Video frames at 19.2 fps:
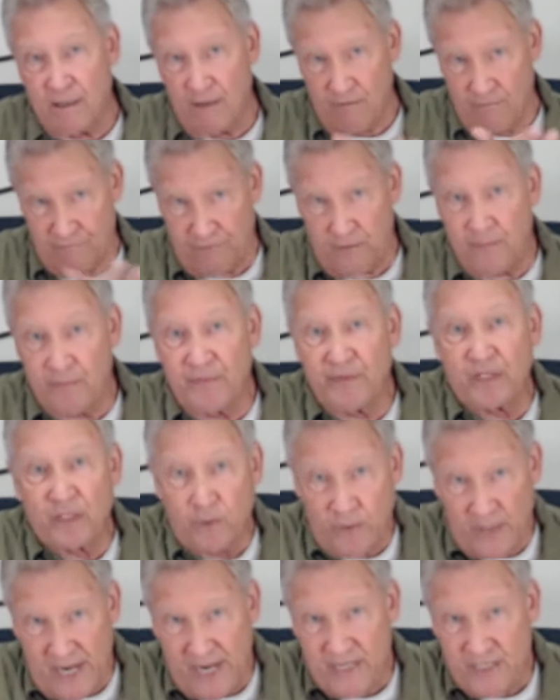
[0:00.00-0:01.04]
from the
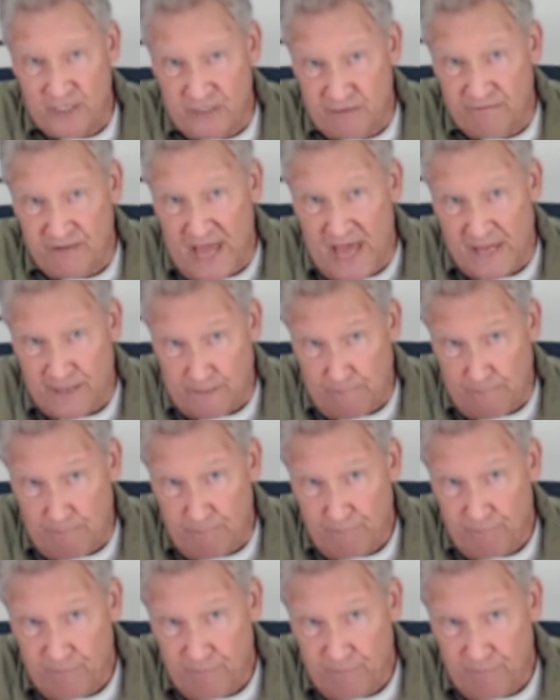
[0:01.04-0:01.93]
creation of Adam.